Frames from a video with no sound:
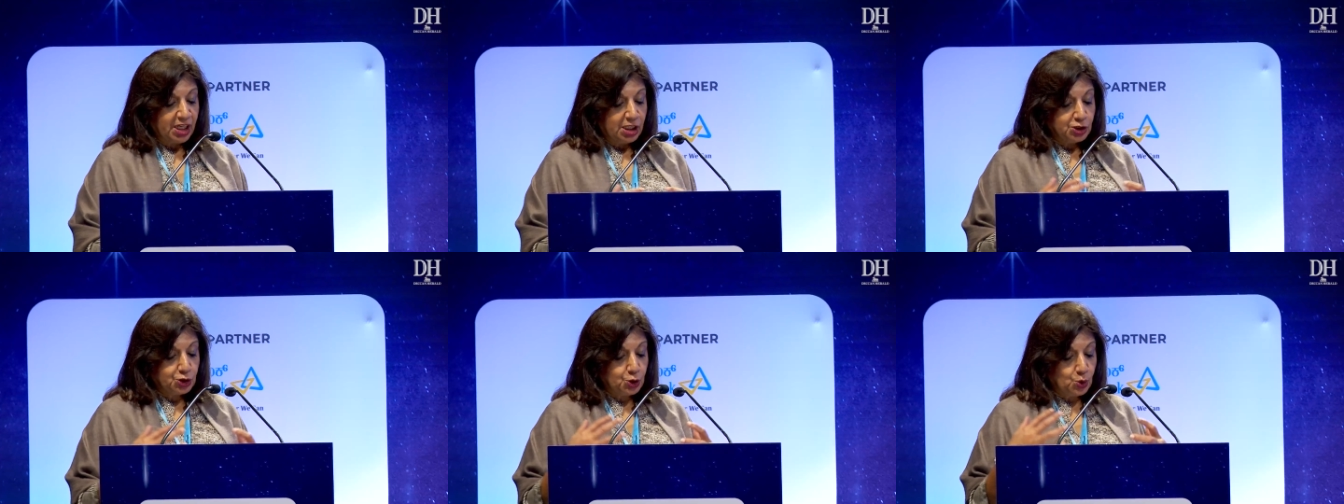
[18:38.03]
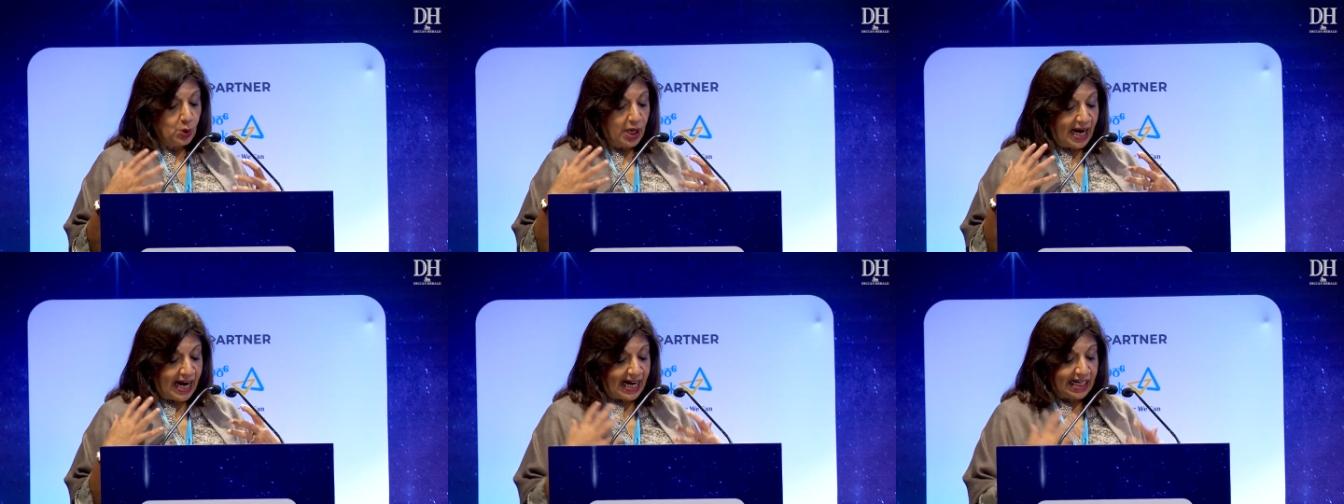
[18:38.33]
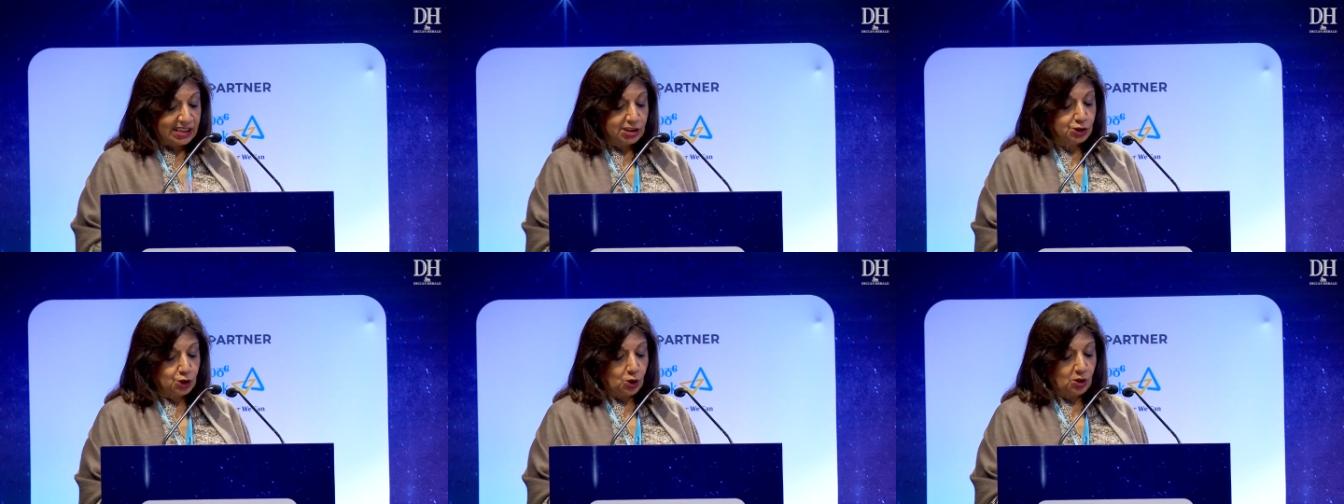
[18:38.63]
through
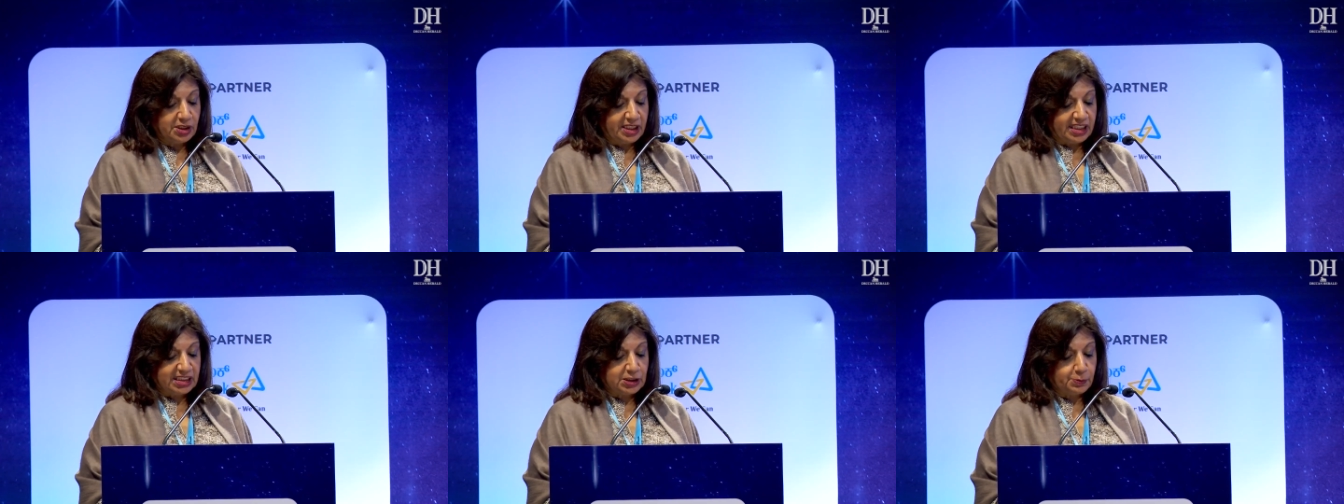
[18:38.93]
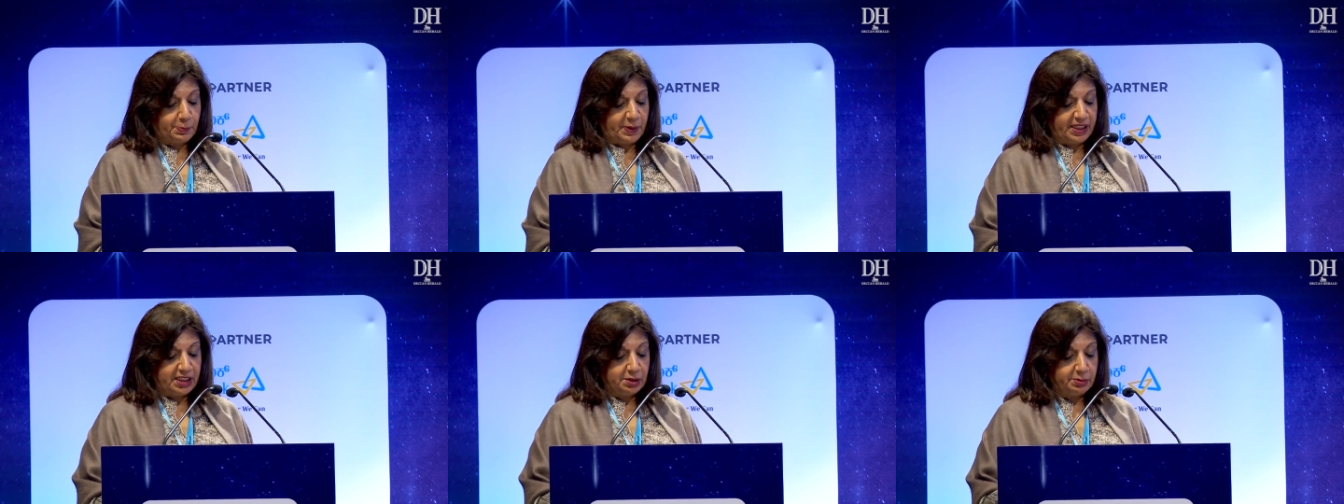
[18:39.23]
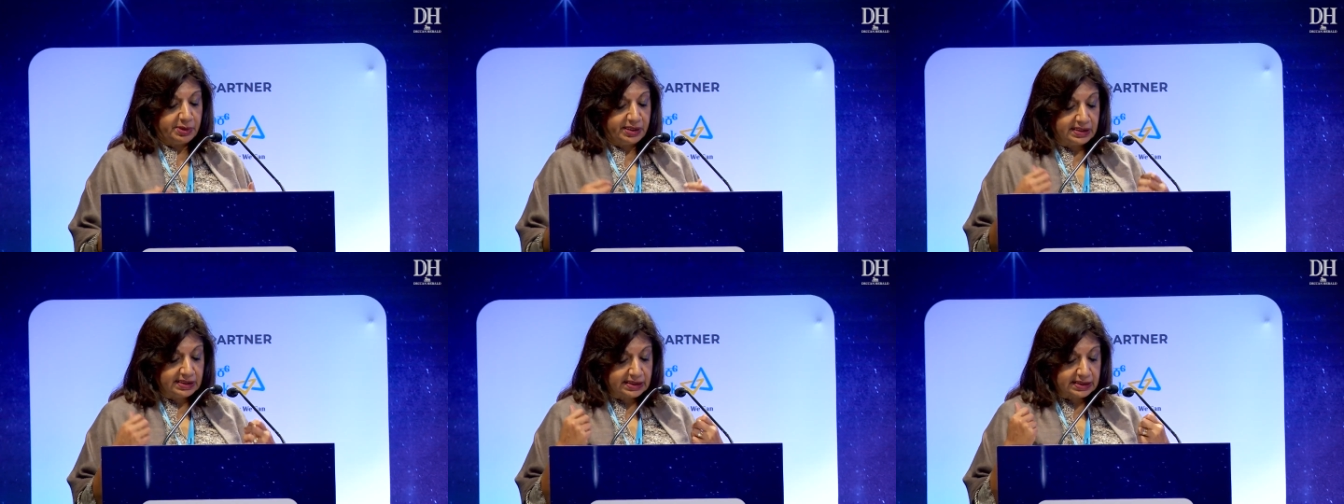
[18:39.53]
hands-on
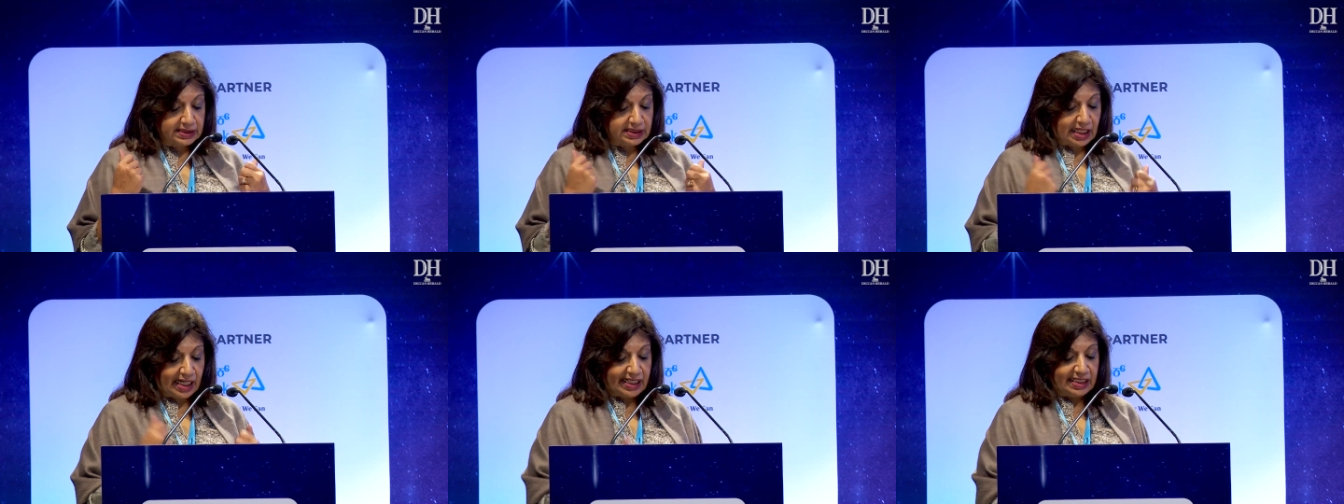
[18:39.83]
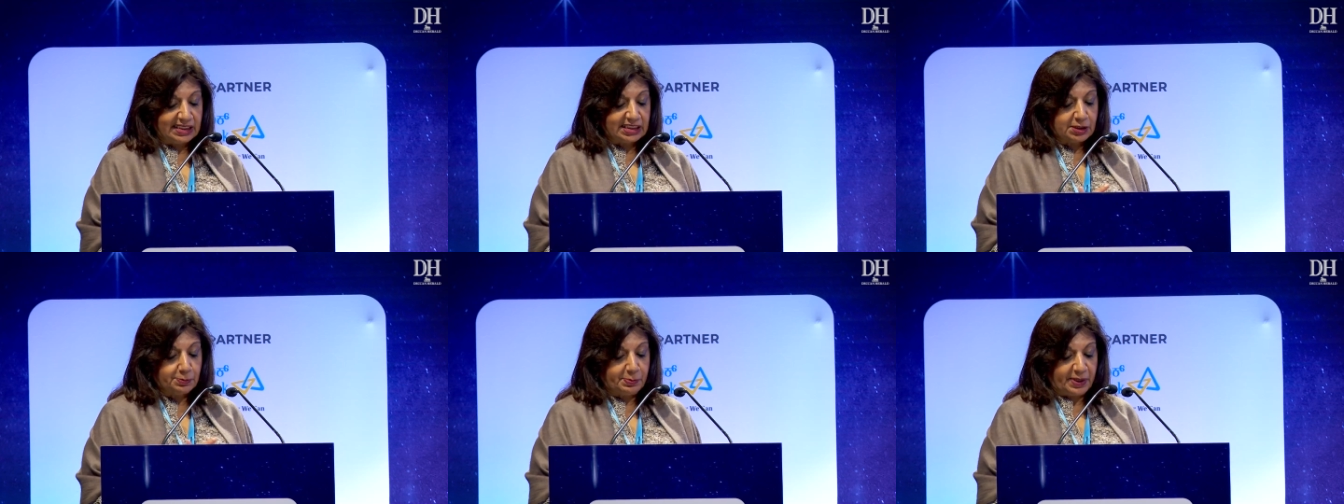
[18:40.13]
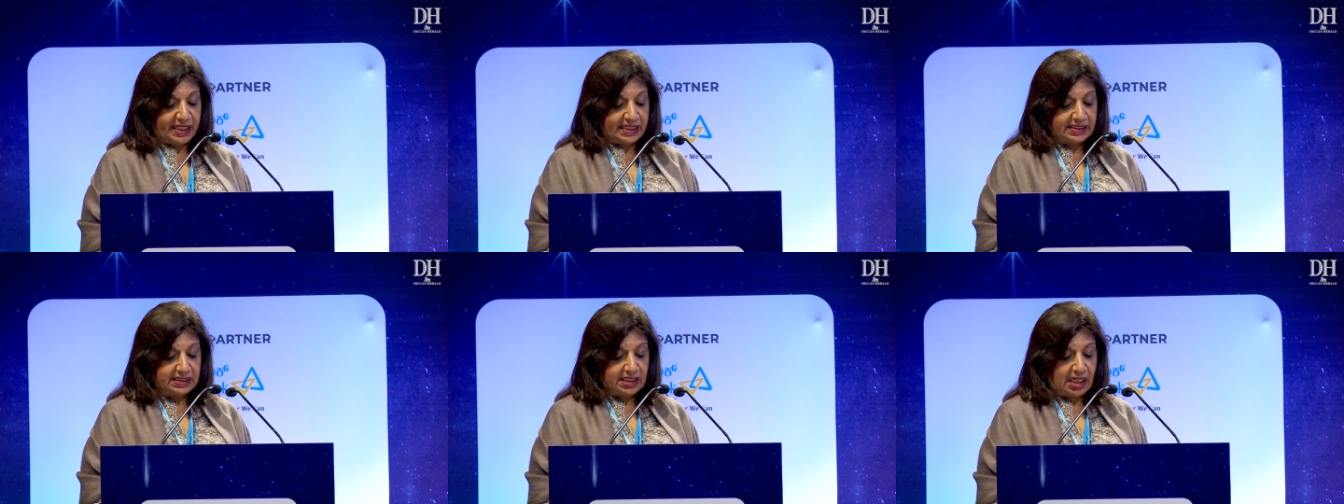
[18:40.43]
experiments,
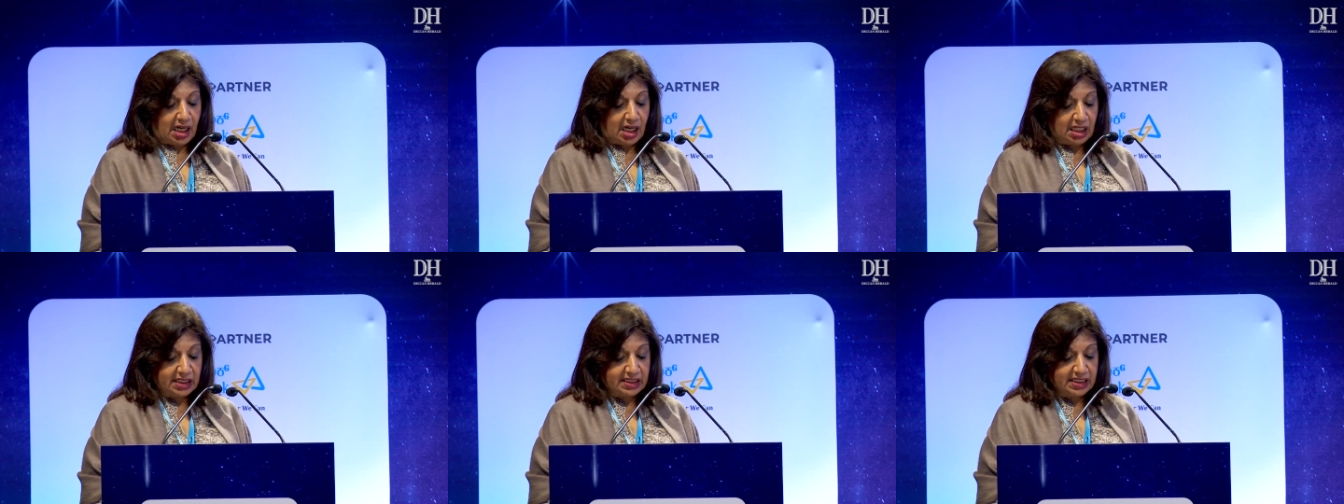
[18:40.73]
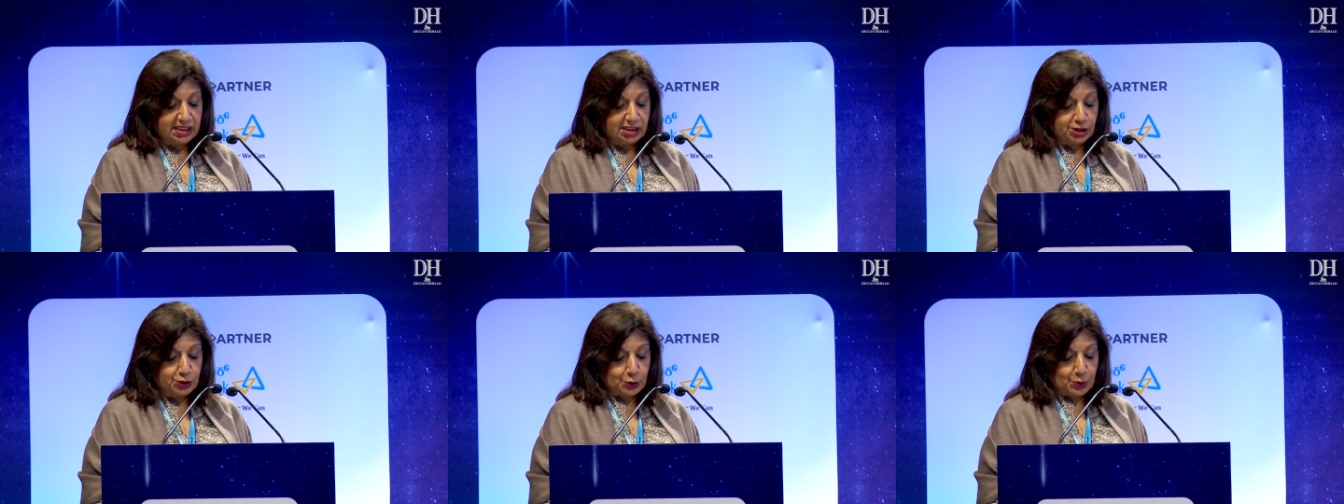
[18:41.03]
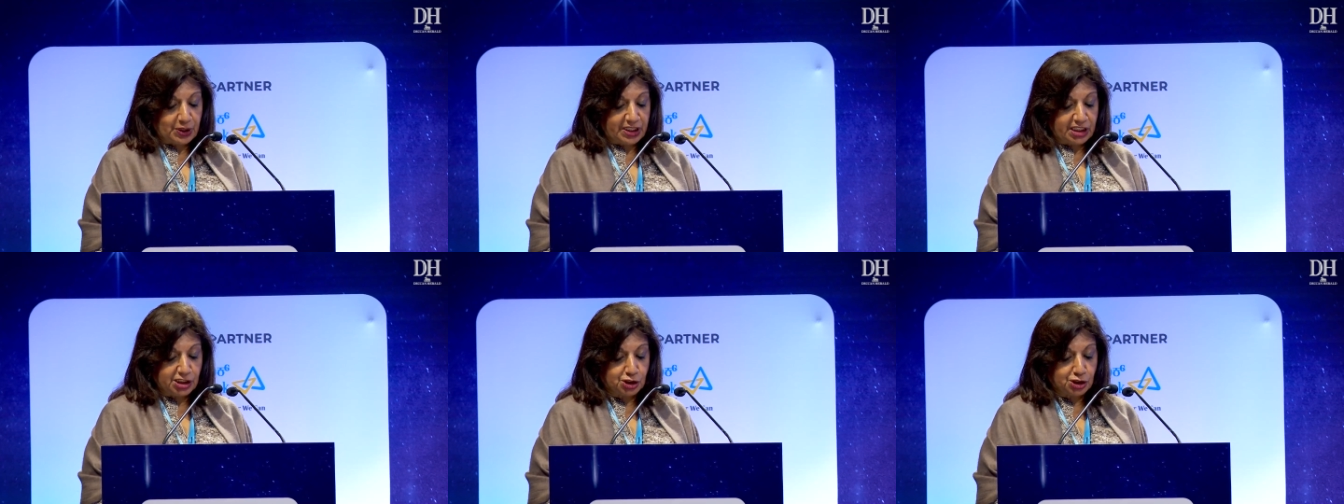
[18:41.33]
science-based art
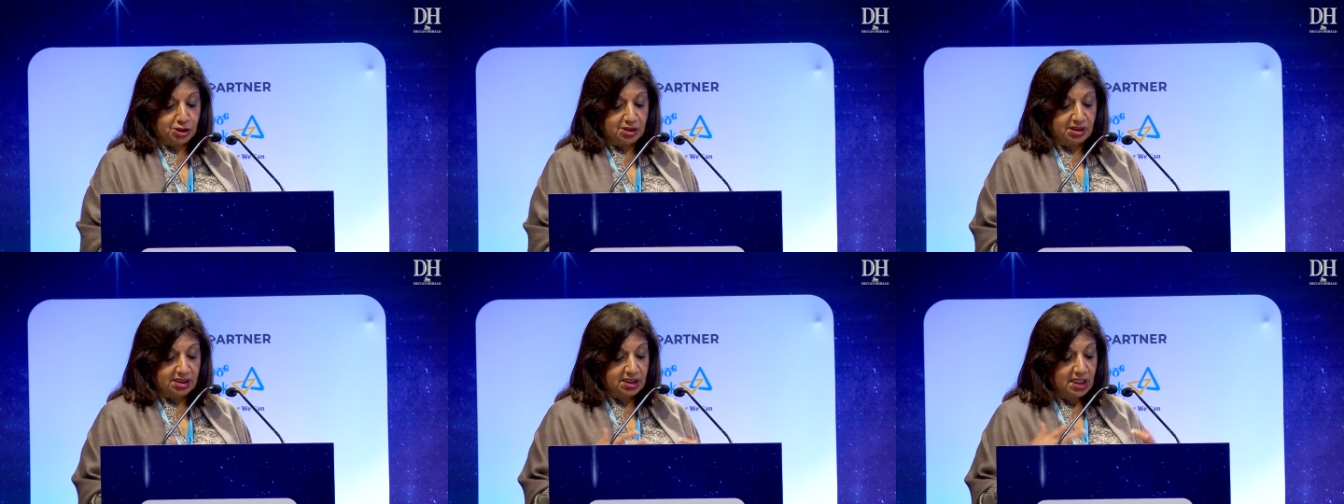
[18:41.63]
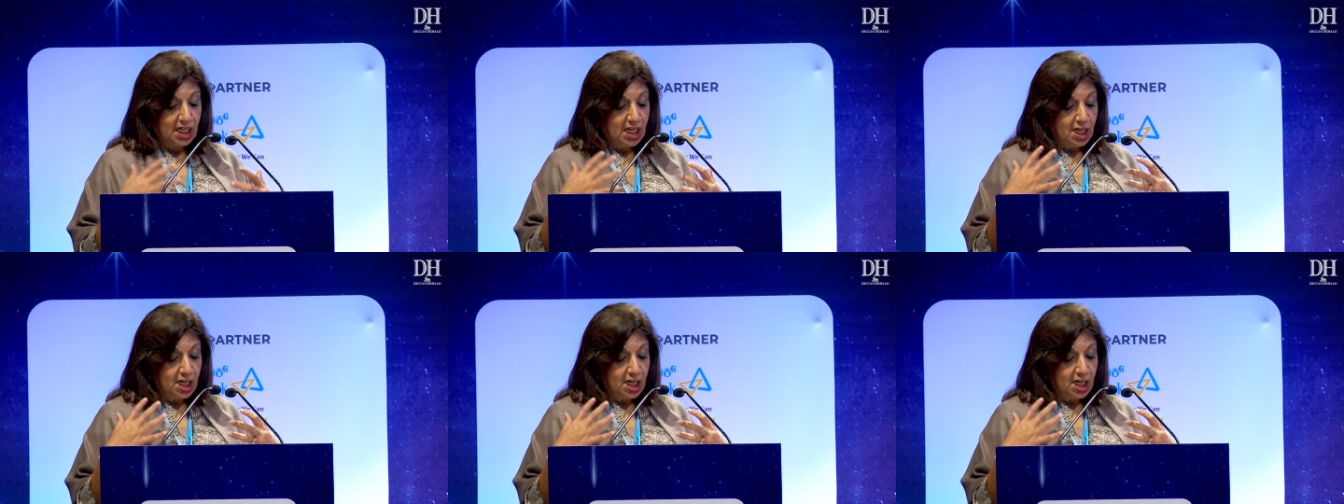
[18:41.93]
installations,